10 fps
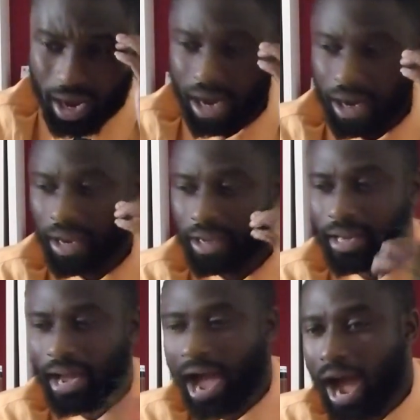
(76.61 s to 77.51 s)
uh,
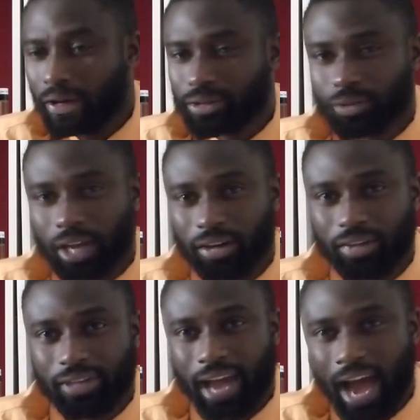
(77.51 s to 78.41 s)
in the house when I
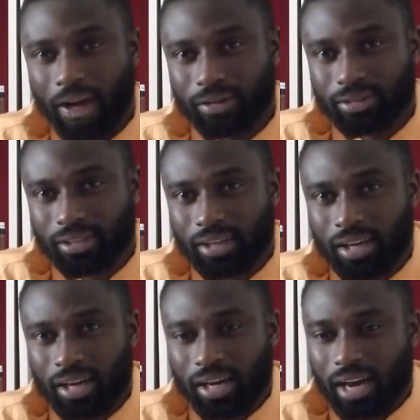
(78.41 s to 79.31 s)
leave the house,
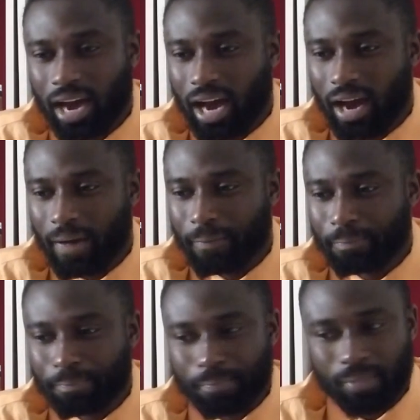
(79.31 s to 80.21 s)
um,
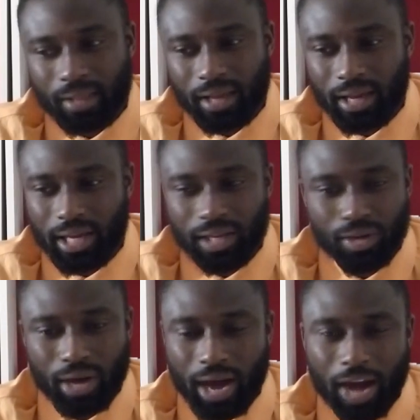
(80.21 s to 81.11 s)

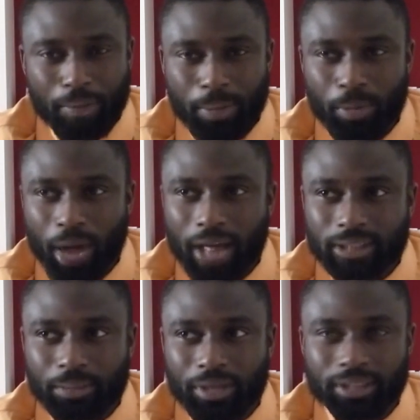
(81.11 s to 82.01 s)
you know, I have people
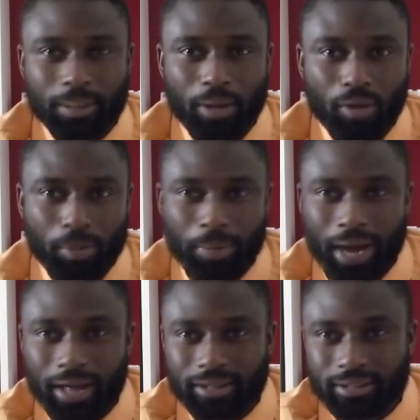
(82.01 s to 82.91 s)
ask me anytime I walk
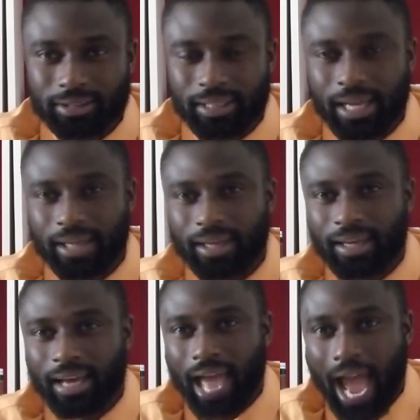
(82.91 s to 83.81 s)
past. It's like
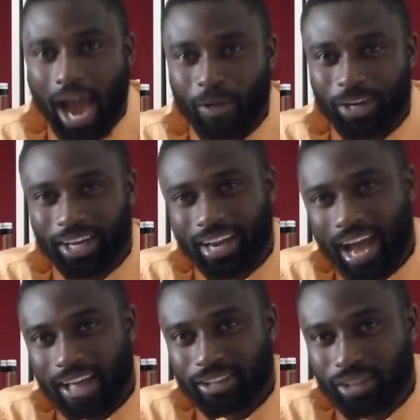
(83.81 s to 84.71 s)
I will get
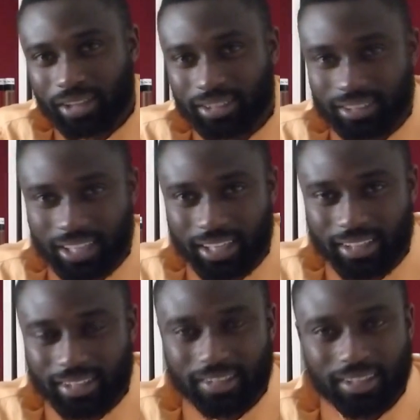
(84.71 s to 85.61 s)
unsolicited
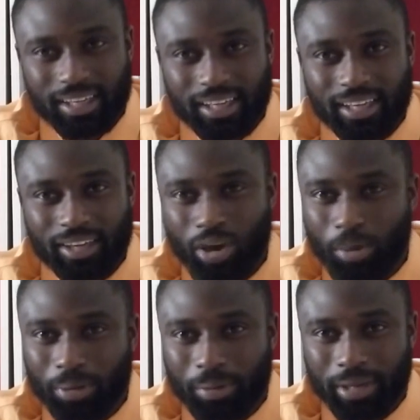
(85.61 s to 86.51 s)

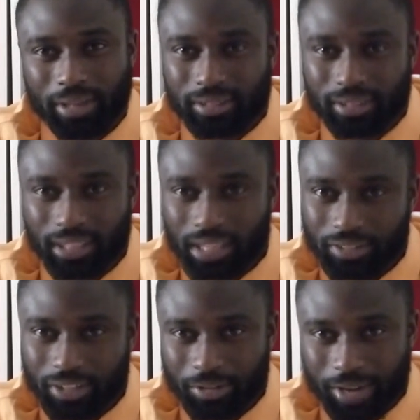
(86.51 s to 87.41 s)
compliments
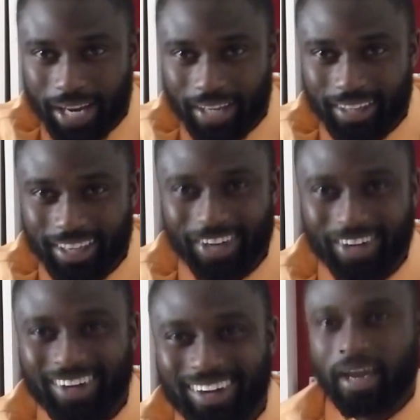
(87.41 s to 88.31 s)
left and right. You
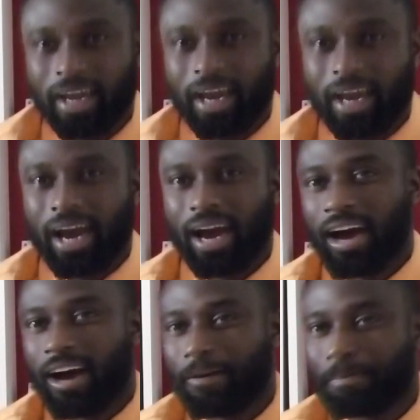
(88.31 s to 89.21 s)
know,
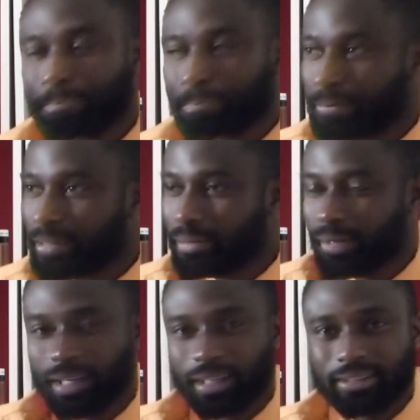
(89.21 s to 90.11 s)
um,
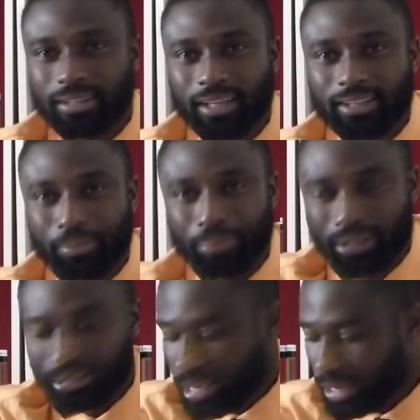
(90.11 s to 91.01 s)
man, this thing is a
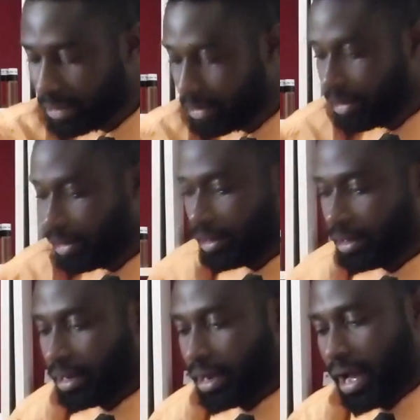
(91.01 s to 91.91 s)
beast. Like,
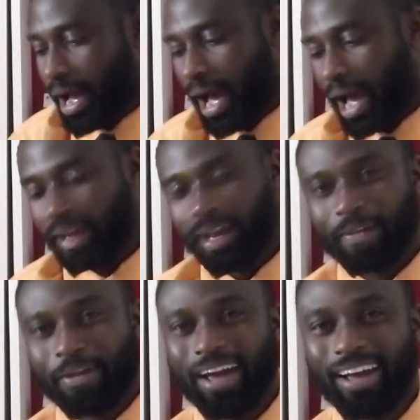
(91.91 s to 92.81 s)
I
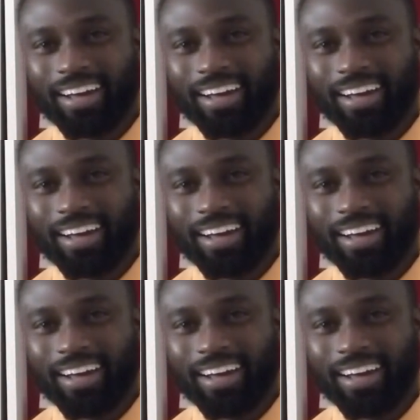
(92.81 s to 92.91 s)
have,